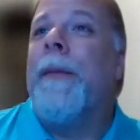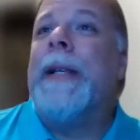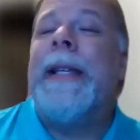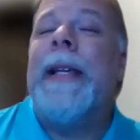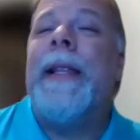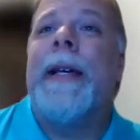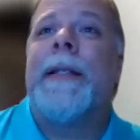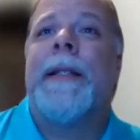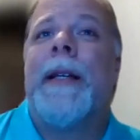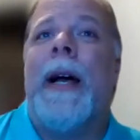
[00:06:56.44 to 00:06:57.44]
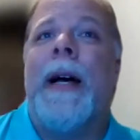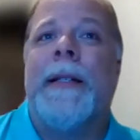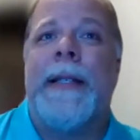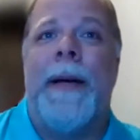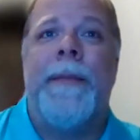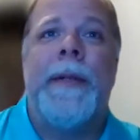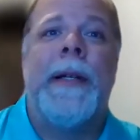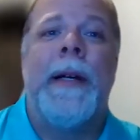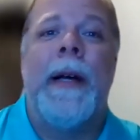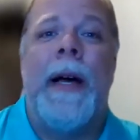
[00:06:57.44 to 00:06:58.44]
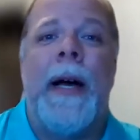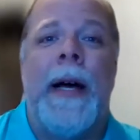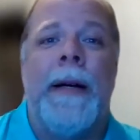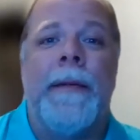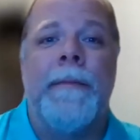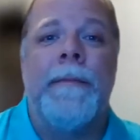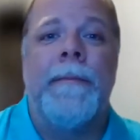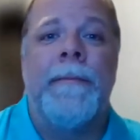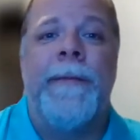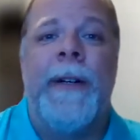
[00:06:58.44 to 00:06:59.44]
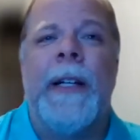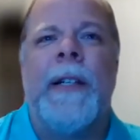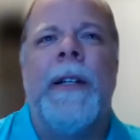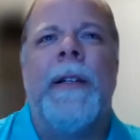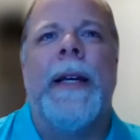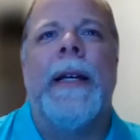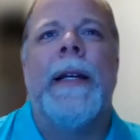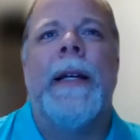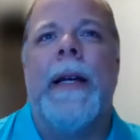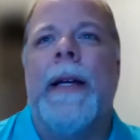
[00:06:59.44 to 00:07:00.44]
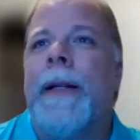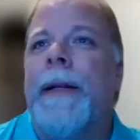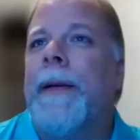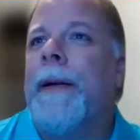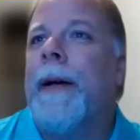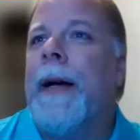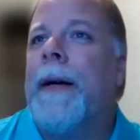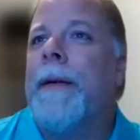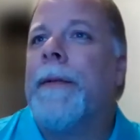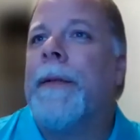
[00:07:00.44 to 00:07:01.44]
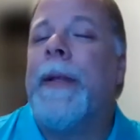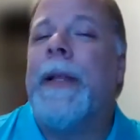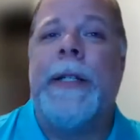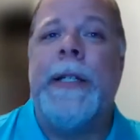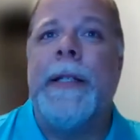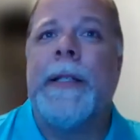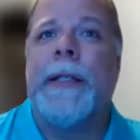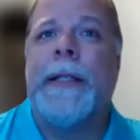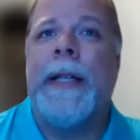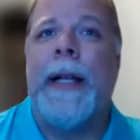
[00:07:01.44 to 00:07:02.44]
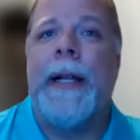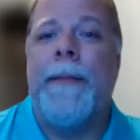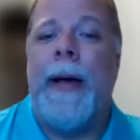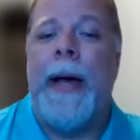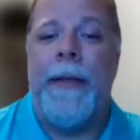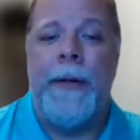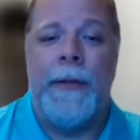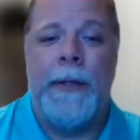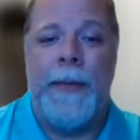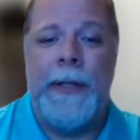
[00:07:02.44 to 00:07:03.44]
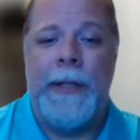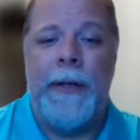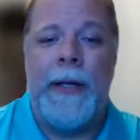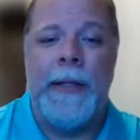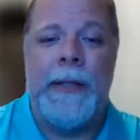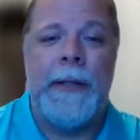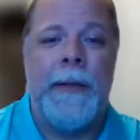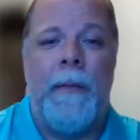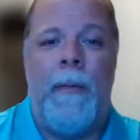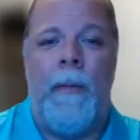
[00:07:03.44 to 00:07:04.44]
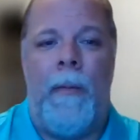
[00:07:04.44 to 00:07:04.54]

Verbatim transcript: And we see this concept uh, very clearly in uh, something that Jesus said in Matthew. So let me share this.